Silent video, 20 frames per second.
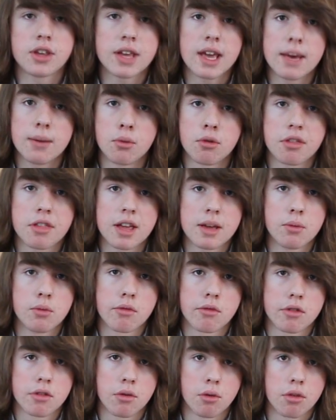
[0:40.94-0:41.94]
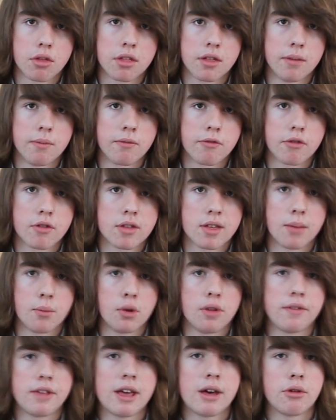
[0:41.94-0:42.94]
you can get more stable results than, for
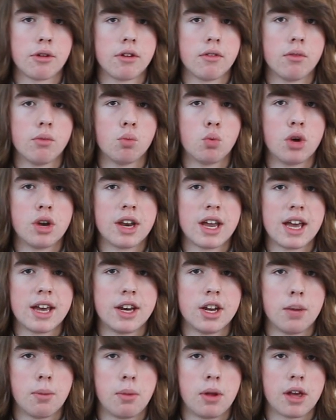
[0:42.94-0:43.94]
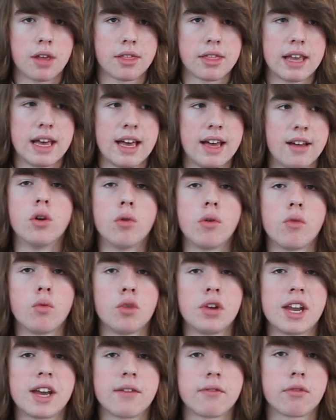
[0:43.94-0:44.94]
example, if you held it with one hand up like that, or with
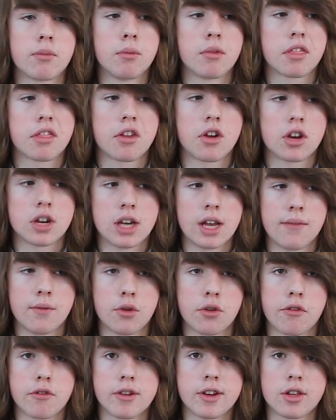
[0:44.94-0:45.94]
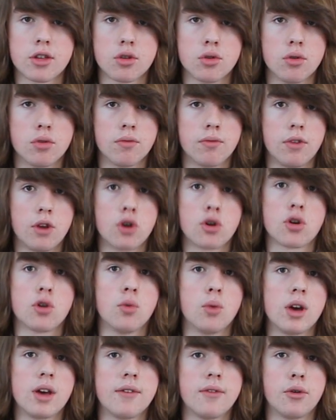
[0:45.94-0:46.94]
one hand from the side like the traditional vlogger
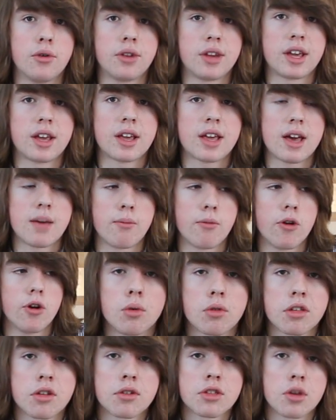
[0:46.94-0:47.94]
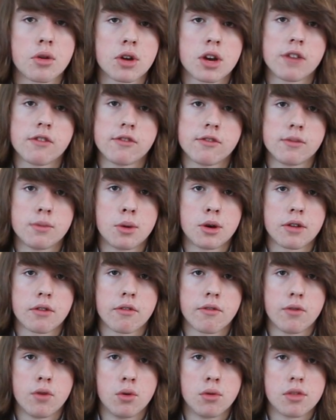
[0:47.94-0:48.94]
way of holding a camera. Also, don't cover the
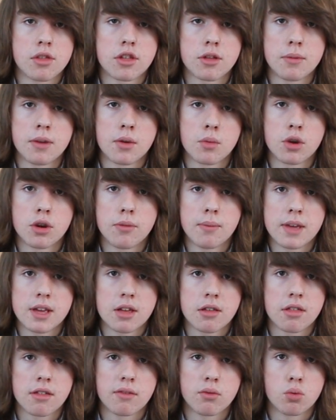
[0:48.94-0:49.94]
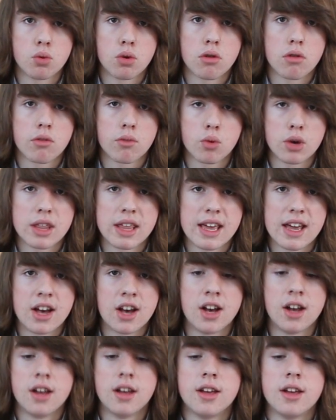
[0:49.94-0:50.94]
microphones. You might want to make yourself aware of where they
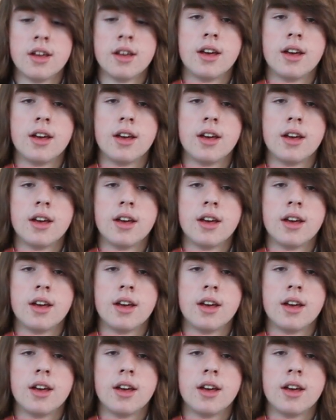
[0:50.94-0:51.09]
are.